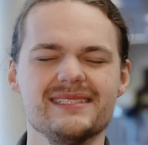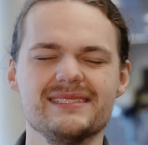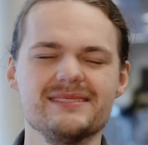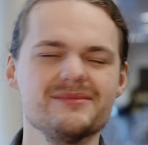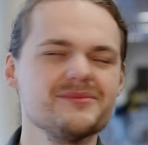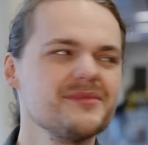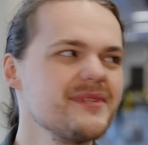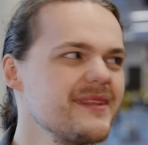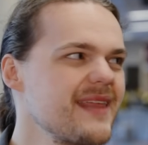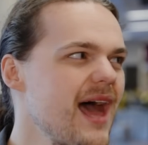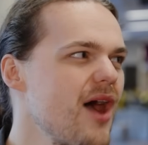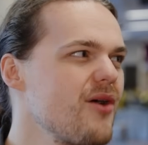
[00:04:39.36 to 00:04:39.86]
Uh,
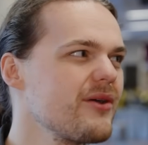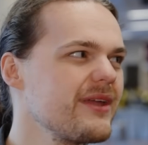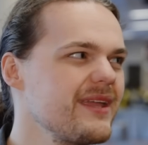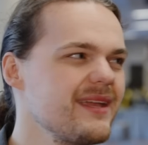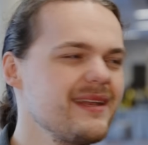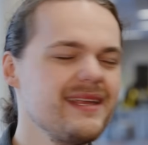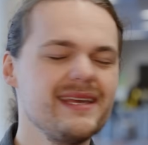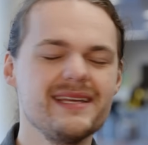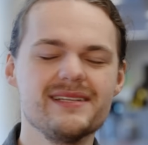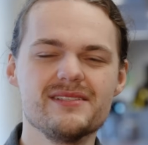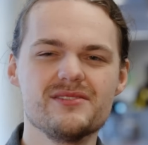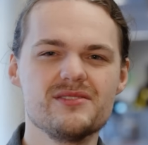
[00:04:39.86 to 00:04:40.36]
without
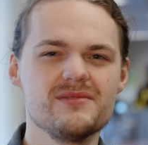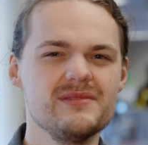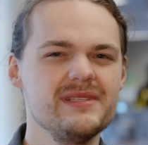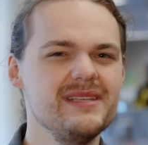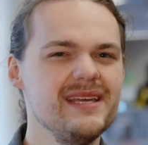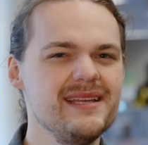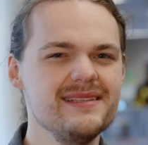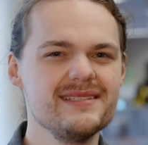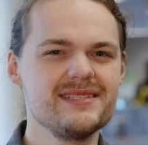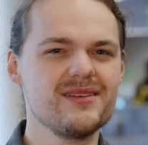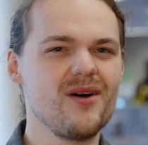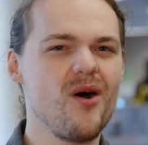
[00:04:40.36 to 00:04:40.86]
getting
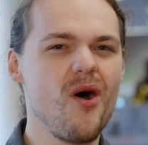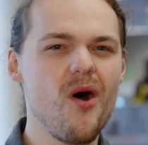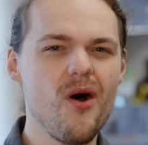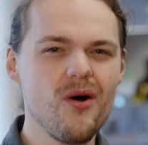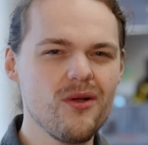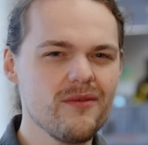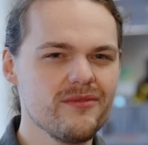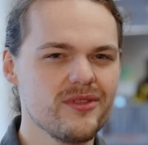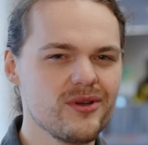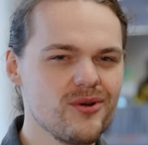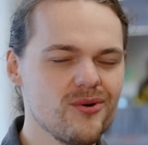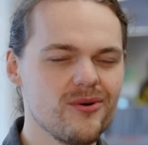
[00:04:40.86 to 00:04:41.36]
into
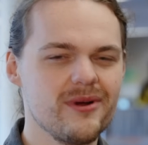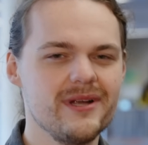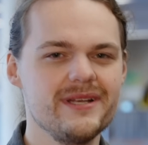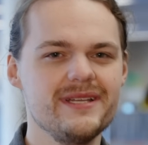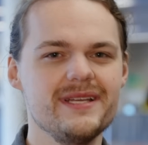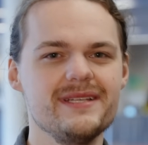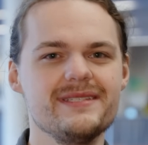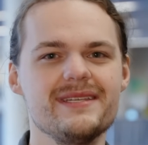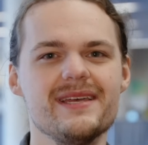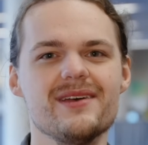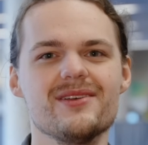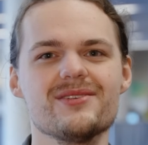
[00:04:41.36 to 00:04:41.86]
all of the gory
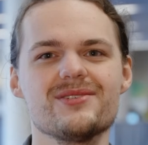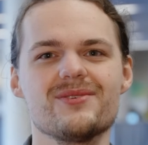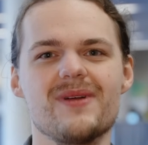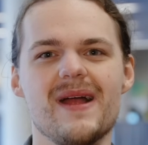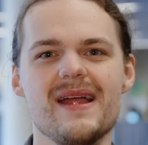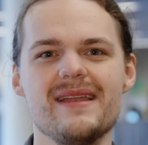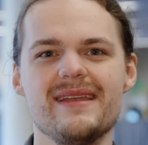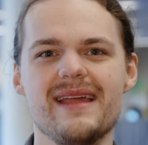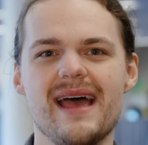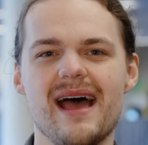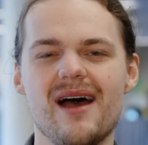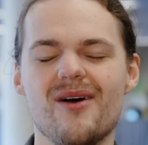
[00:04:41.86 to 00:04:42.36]
details
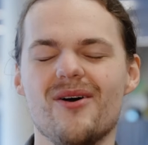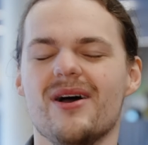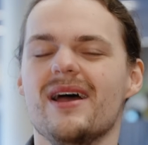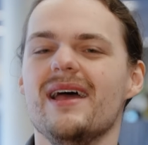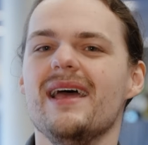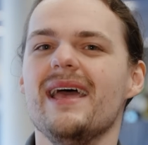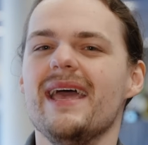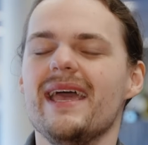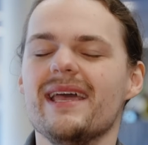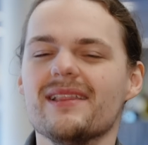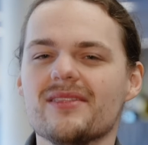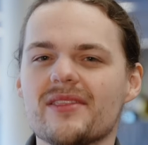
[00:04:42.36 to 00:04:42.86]
right now,
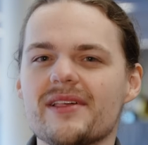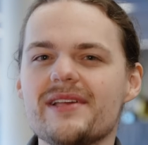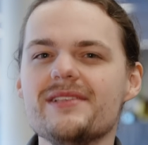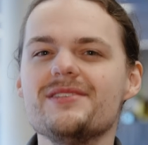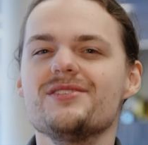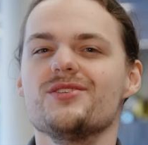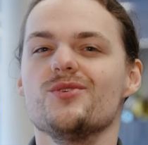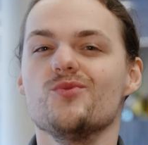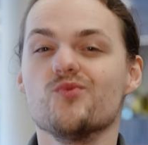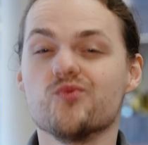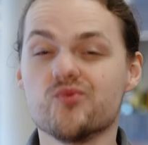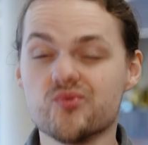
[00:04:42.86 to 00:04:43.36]
it leads
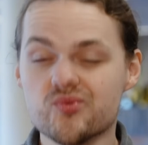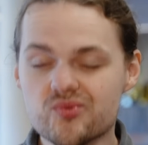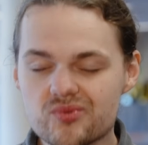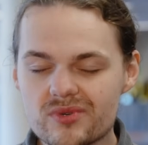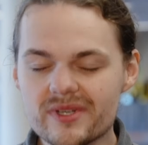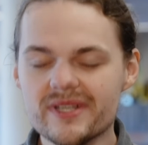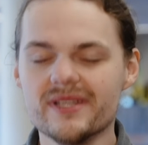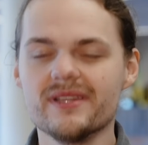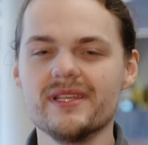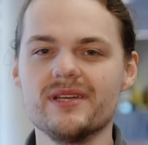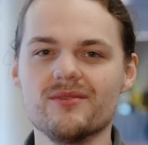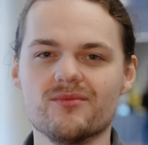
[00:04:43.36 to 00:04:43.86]
to
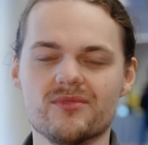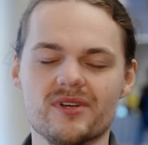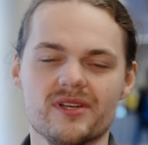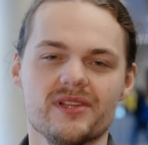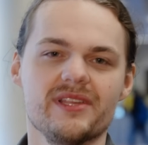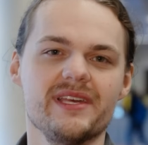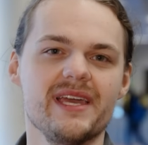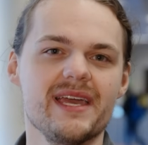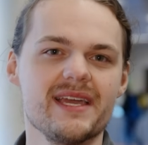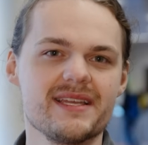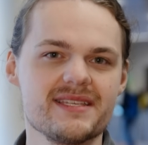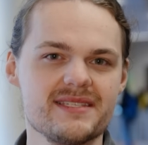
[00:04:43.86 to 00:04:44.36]
really,
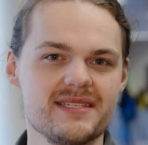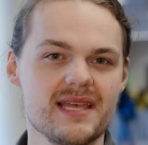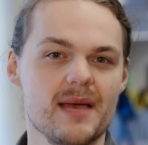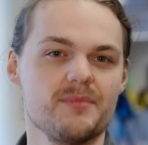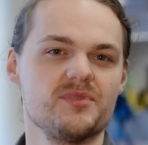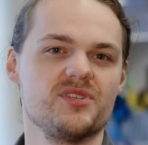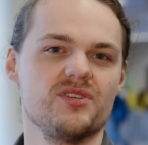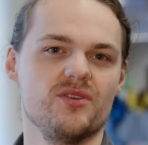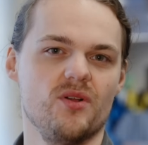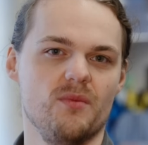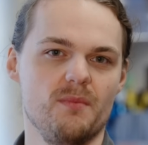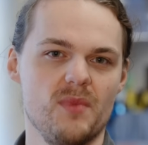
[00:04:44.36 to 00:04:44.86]
really
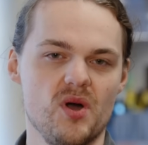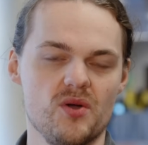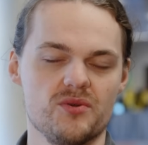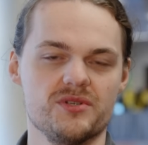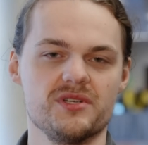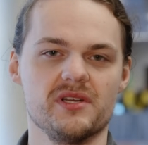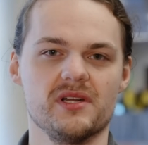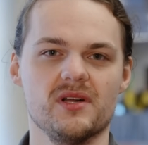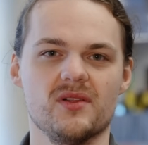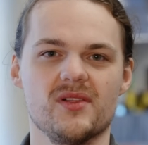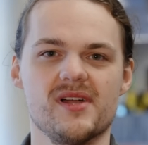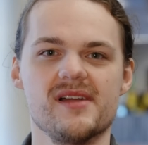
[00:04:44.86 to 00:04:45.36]
exceptional
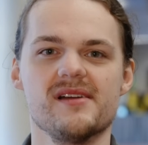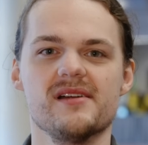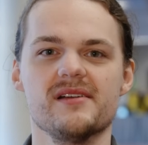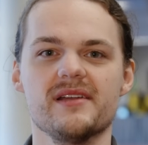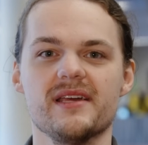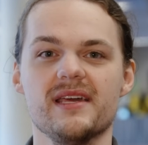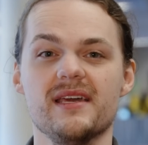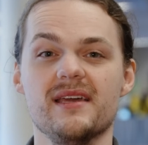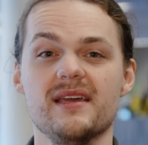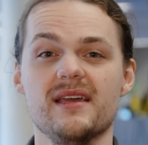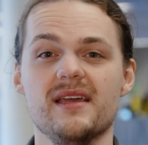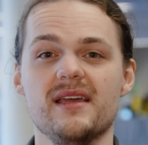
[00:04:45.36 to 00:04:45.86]
motion clarity.